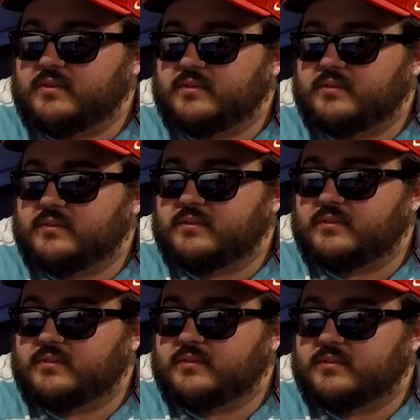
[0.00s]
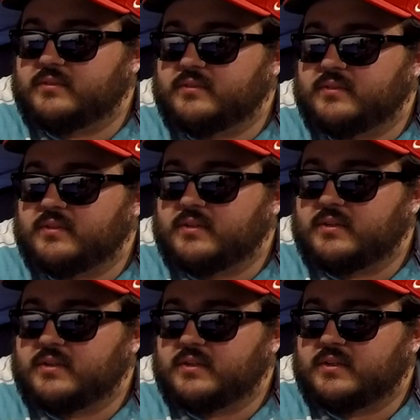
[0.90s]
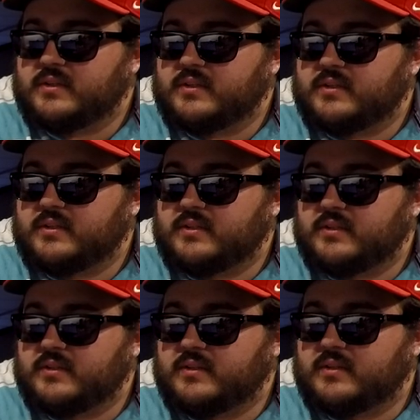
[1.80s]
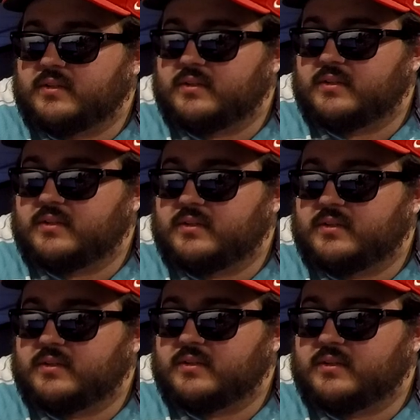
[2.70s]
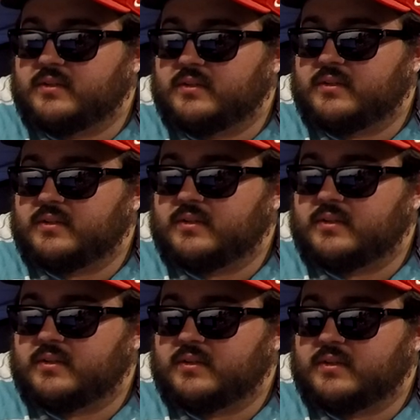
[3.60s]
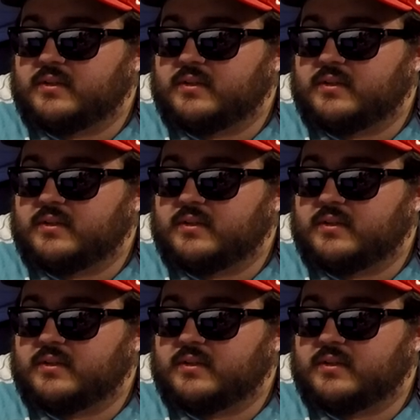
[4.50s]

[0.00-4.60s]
This person isn't speaking.